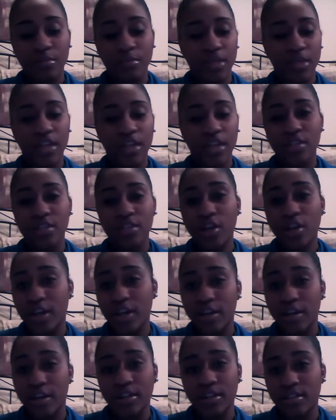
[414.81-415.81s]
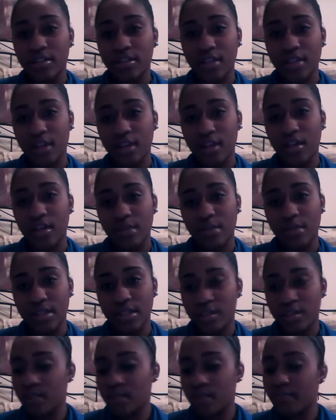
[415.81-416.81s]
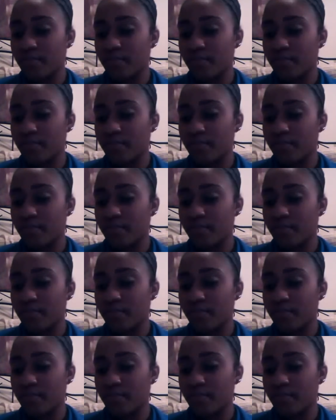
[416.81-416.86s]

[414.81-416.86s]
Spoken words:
because her hair is like amazing.